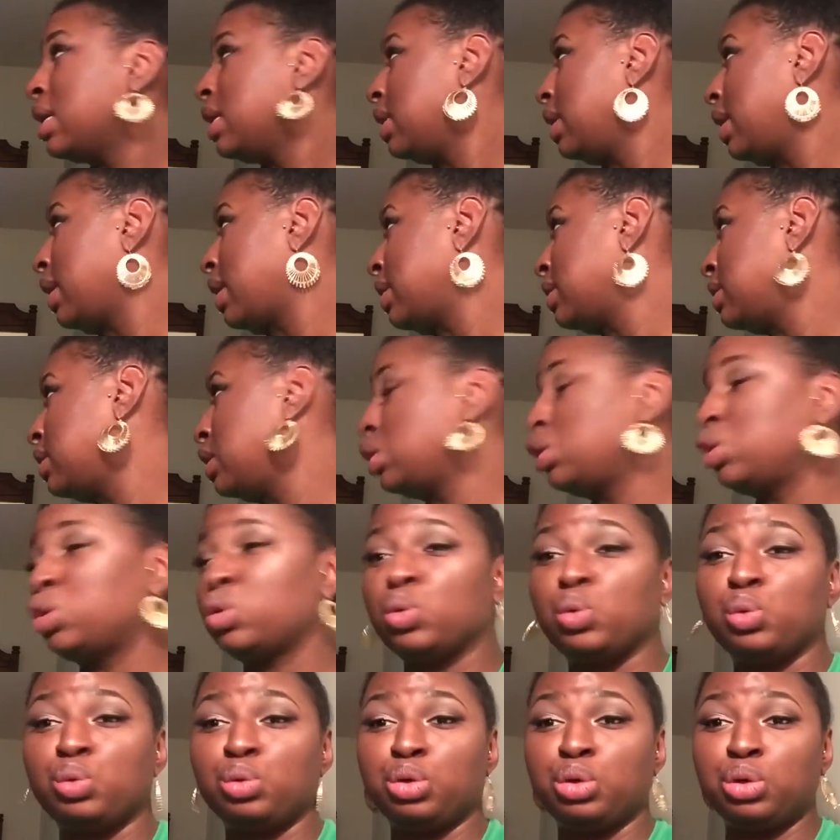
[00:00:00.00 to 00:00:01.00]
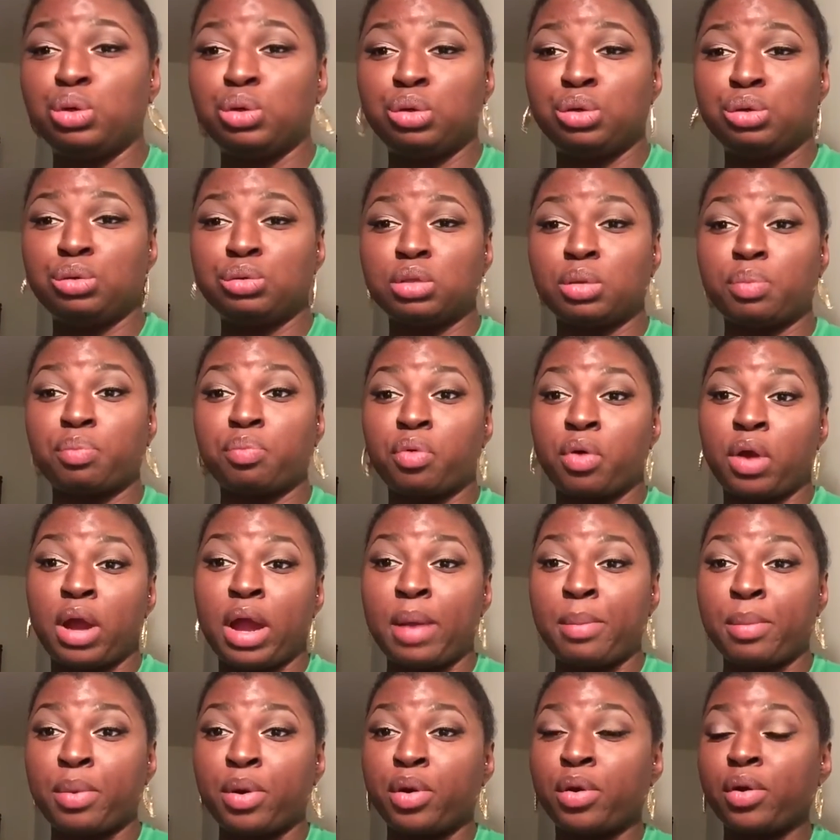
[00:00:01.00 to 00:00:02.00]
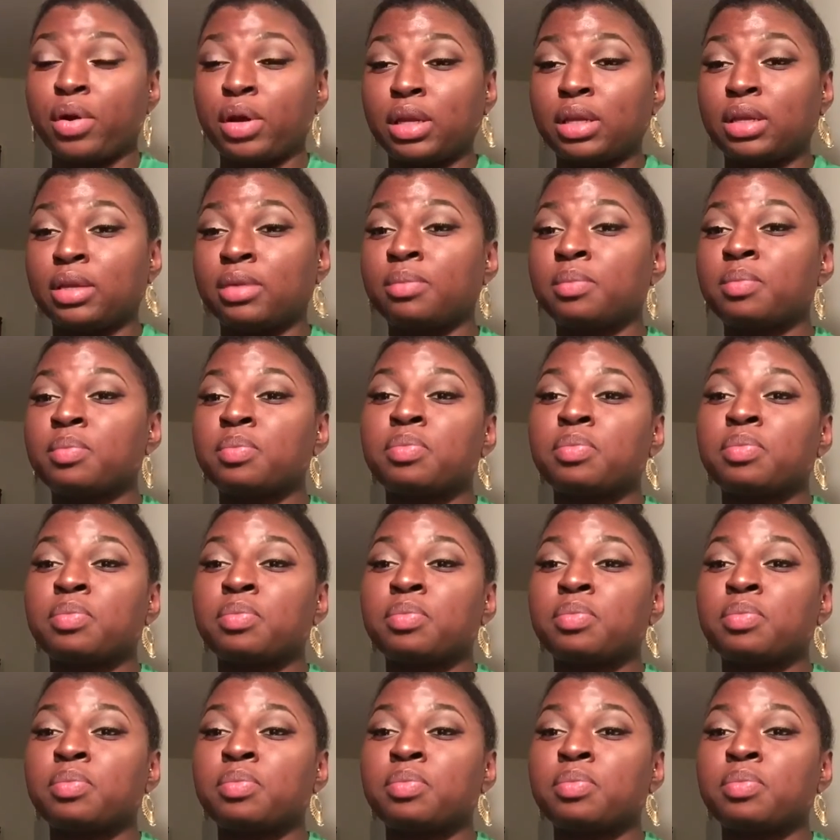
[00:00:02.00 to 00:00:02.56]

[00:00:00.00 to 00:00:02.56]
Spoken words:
like I said, you use a primer and